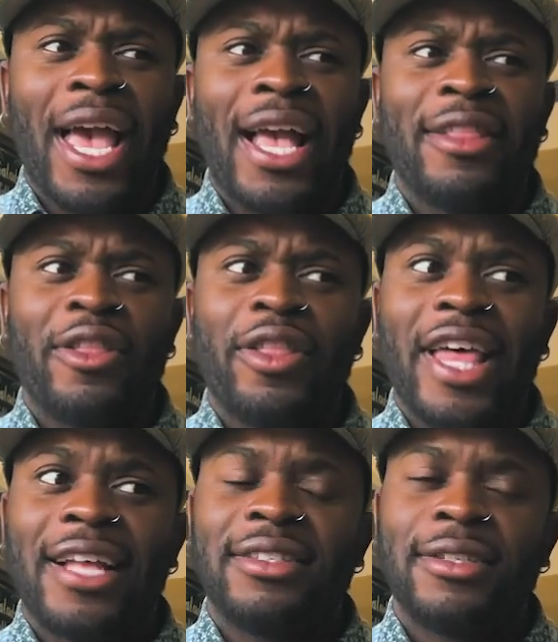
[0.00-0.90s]
and
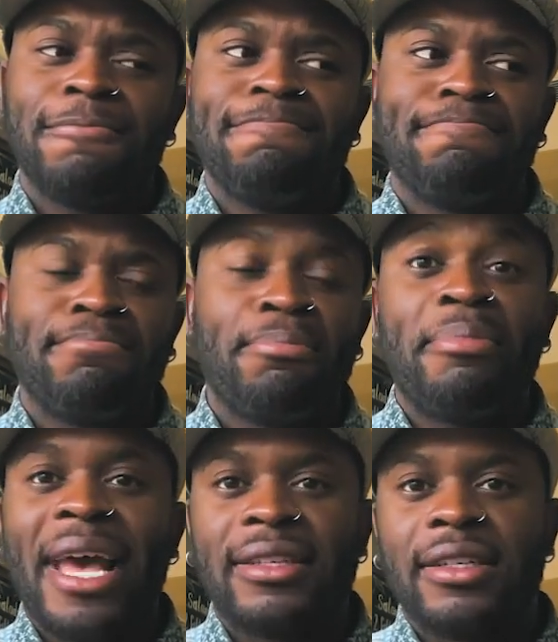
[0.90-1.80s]
that
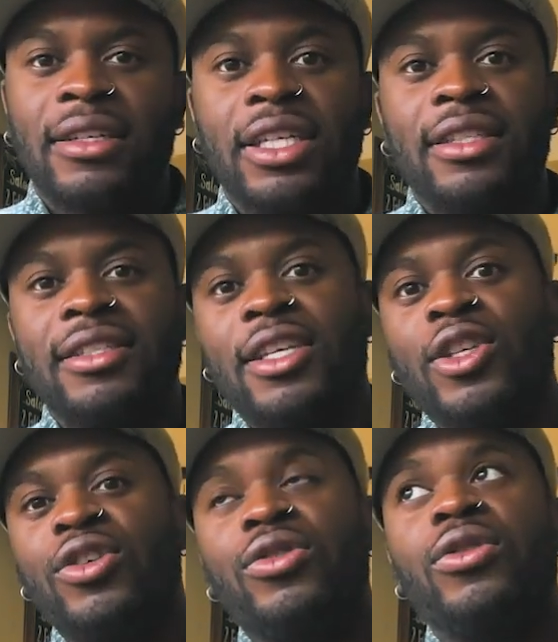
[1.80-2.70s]
pattern continued